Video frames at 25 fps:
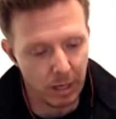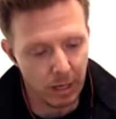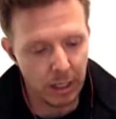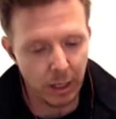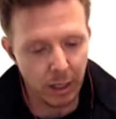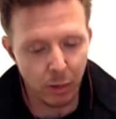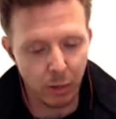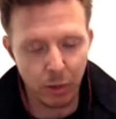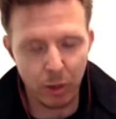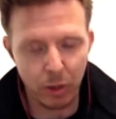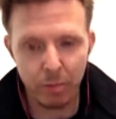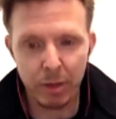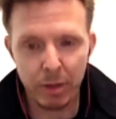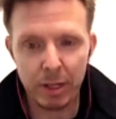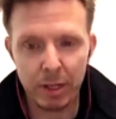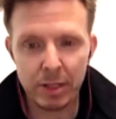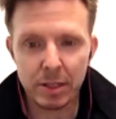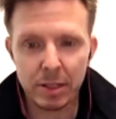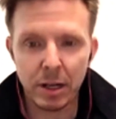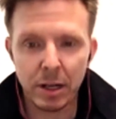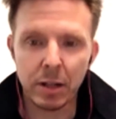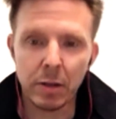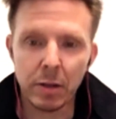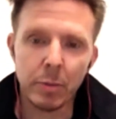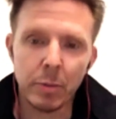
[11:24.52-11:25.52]
to know what it
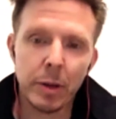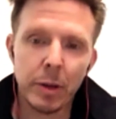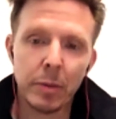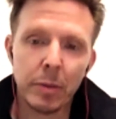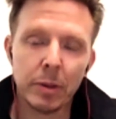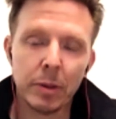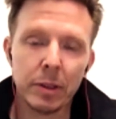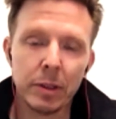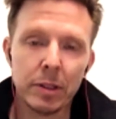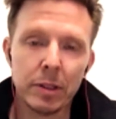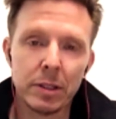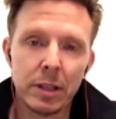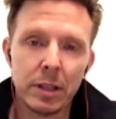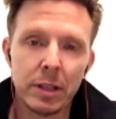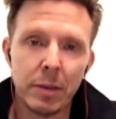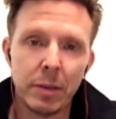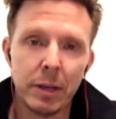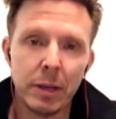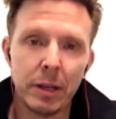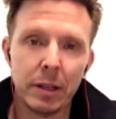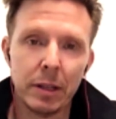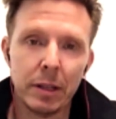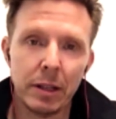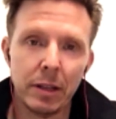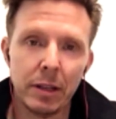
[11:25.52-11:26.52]
means to other people to see
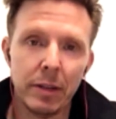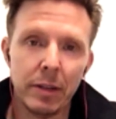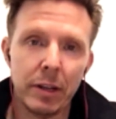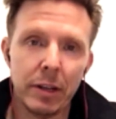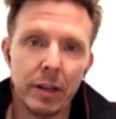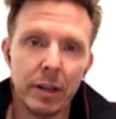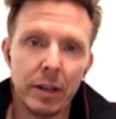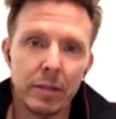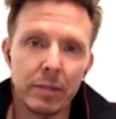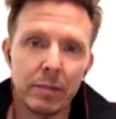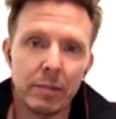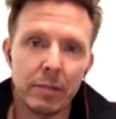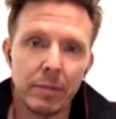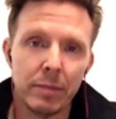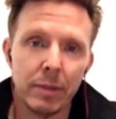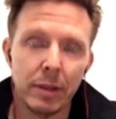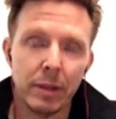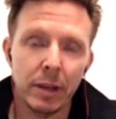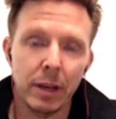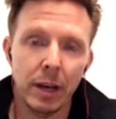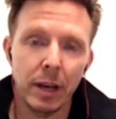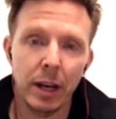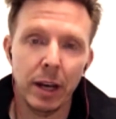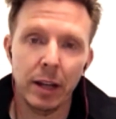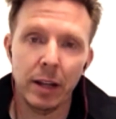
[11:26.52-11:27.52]
me living it,
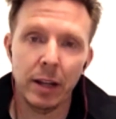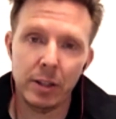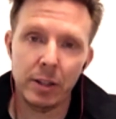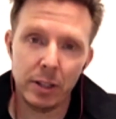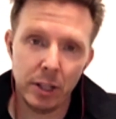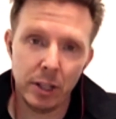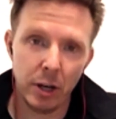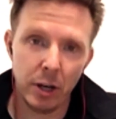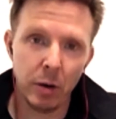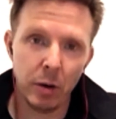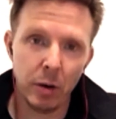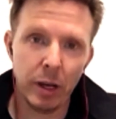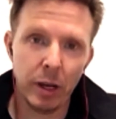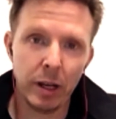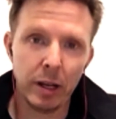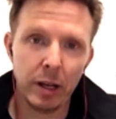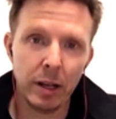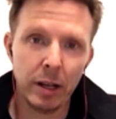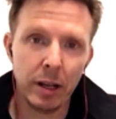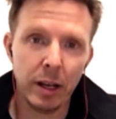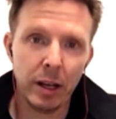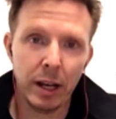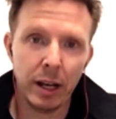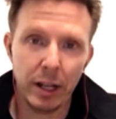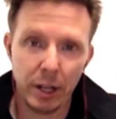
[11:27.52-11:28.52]
and then to go
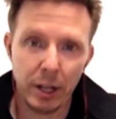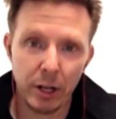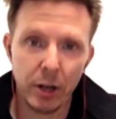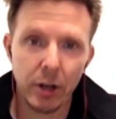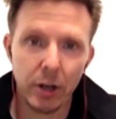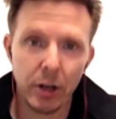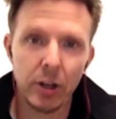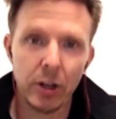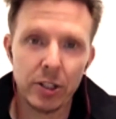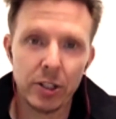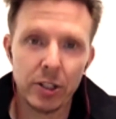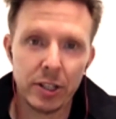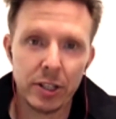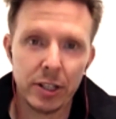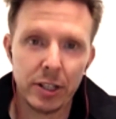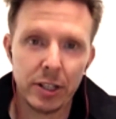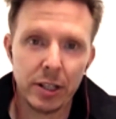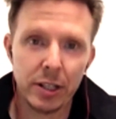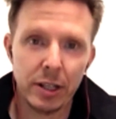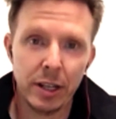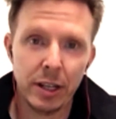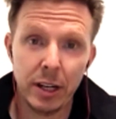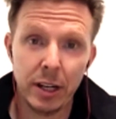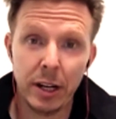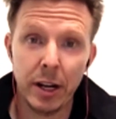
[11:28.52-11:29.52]
in and encourage it
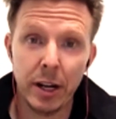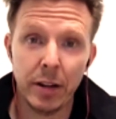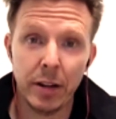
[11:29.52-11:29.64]
in